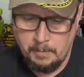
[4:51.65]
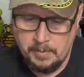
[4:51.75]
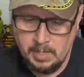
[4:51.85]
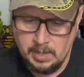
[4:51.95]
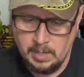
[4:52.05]

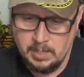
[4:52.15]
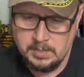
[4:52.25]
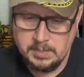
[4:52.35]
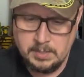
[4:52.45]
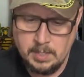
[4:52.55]

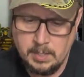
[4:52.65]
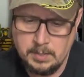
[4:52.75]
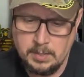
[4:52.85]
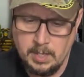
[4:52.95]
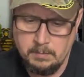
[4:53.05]
pinless,
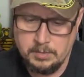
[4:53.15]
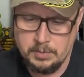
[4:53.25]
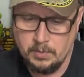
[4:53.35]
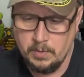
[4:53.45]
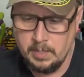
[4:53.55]
double
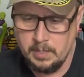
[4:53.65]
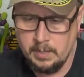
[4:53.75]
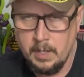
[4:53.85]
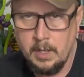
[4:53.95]
jointed,